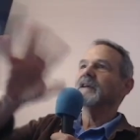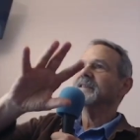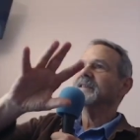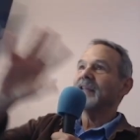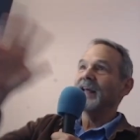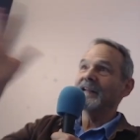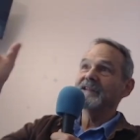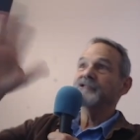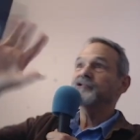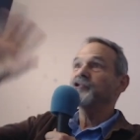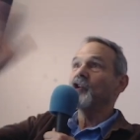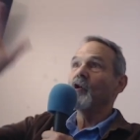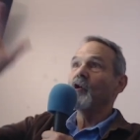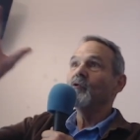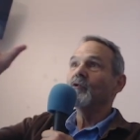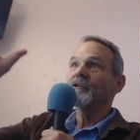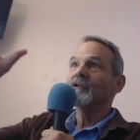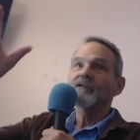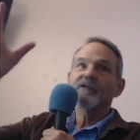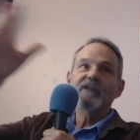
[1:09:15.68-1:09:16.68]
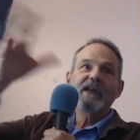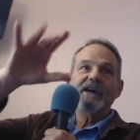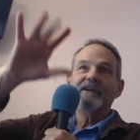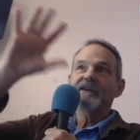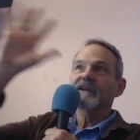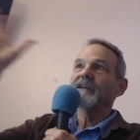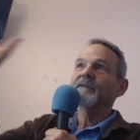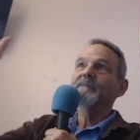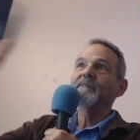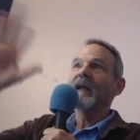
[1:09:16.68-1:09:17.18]
that a joke?
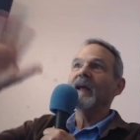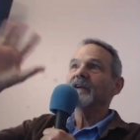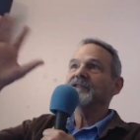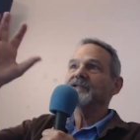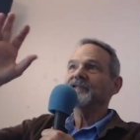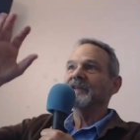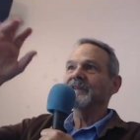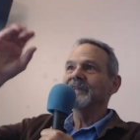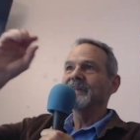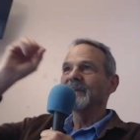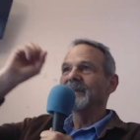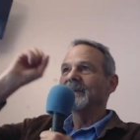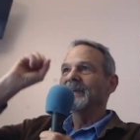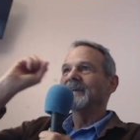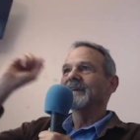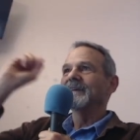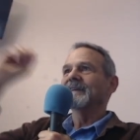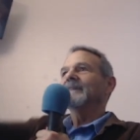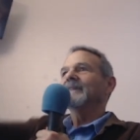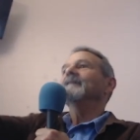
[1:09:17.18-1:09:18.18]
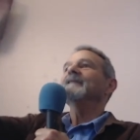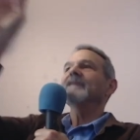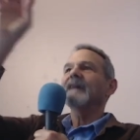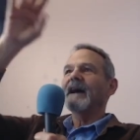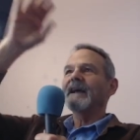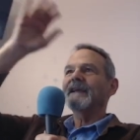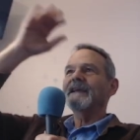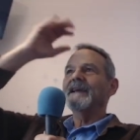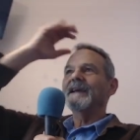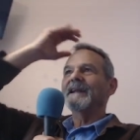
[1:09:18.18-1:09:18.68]
Connection.
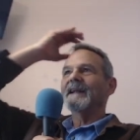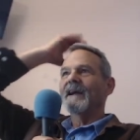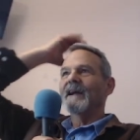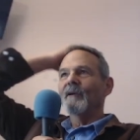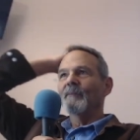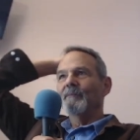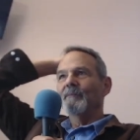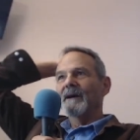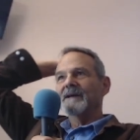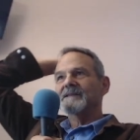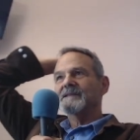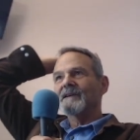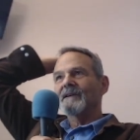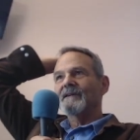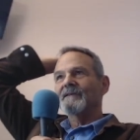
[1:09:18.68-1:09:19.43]
Can't help myself.